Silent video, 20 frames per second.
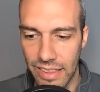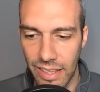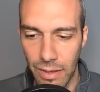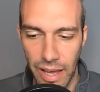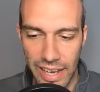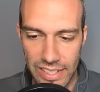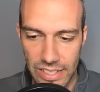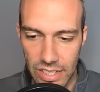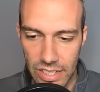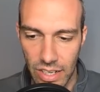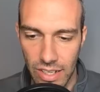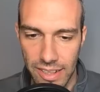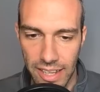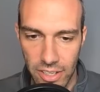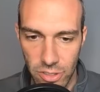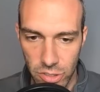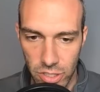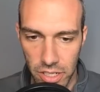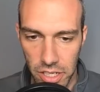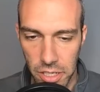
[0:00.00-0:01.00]
XL
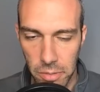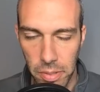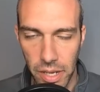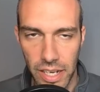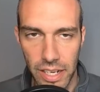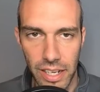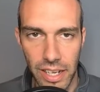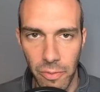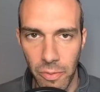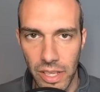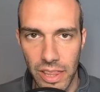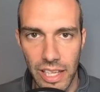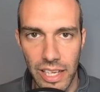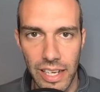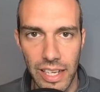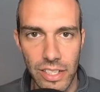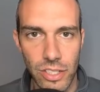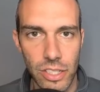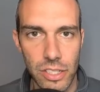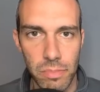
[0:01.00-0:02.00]
legendary dependent, and with
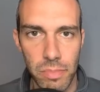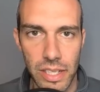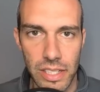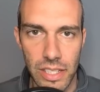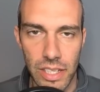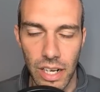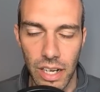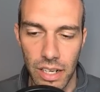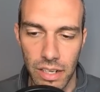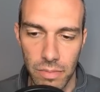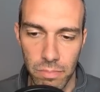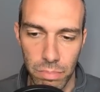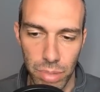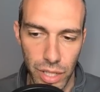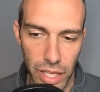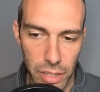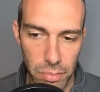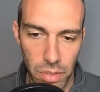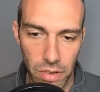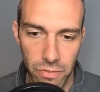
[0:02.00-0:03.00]
it, it just makes it
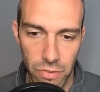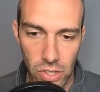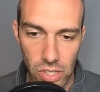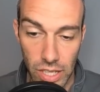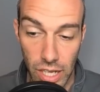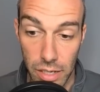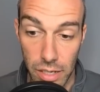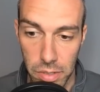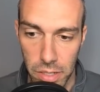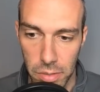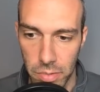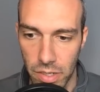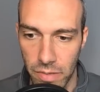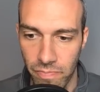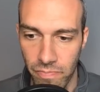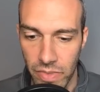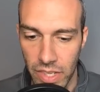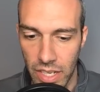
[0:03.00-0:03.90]
unplayable for a lot of people.